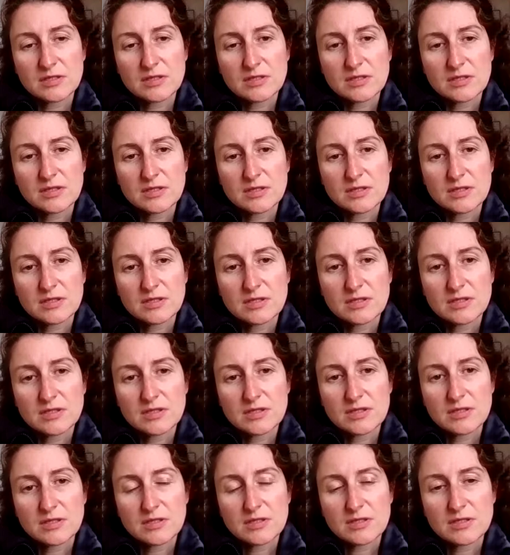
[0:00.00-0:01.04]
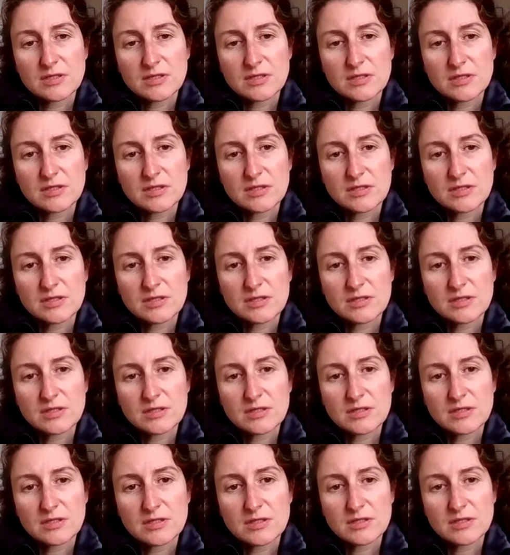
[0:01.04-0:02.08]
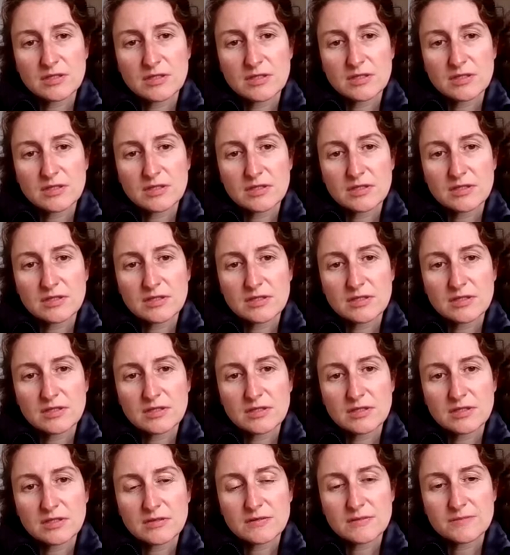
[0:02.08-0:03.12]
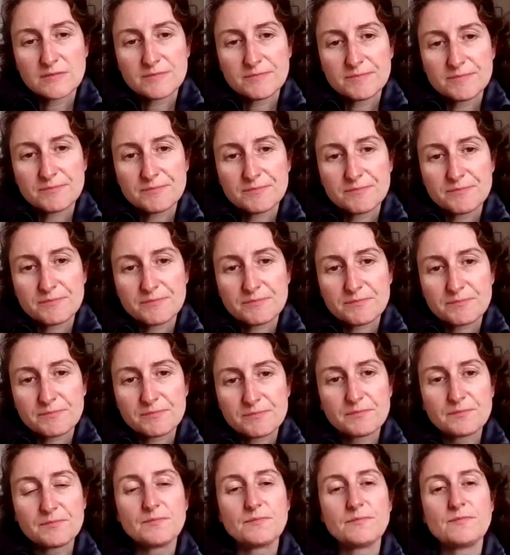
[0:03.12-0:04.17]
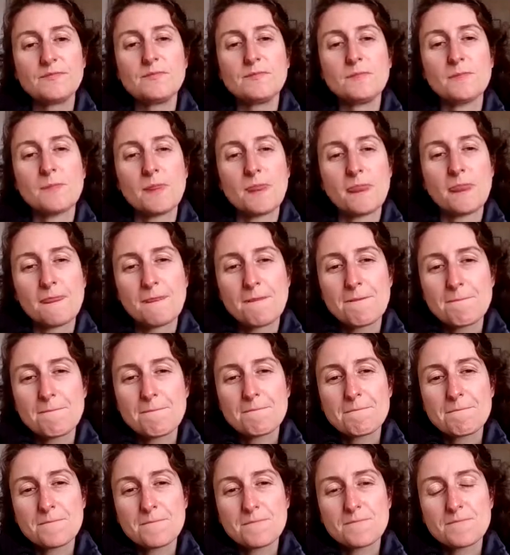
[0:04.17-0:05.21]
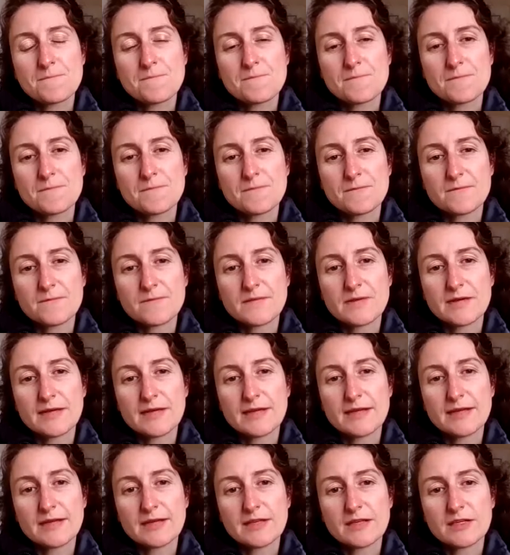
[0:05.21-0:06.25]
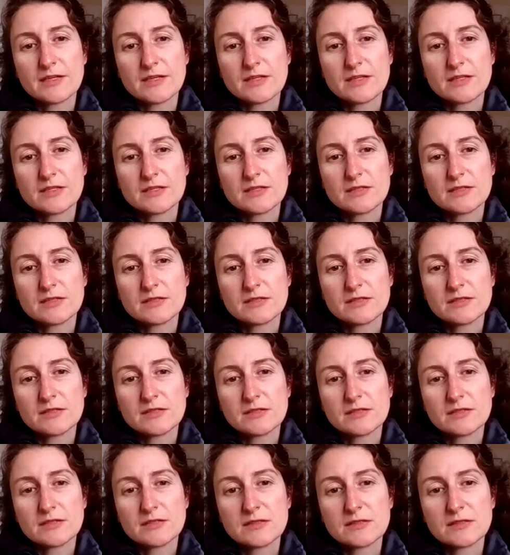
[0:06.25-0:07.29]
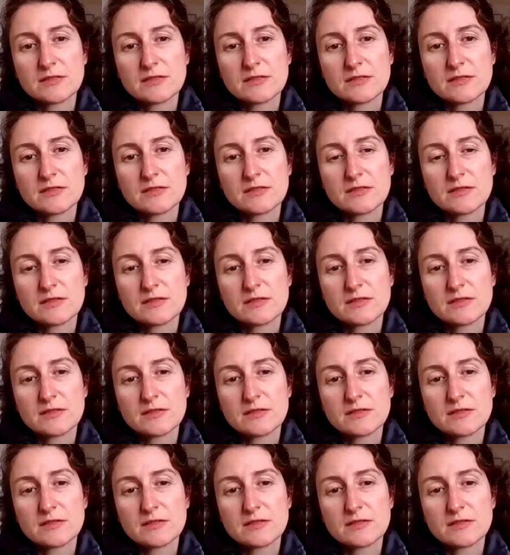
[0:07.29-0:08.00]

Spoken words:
The person shown says nothing.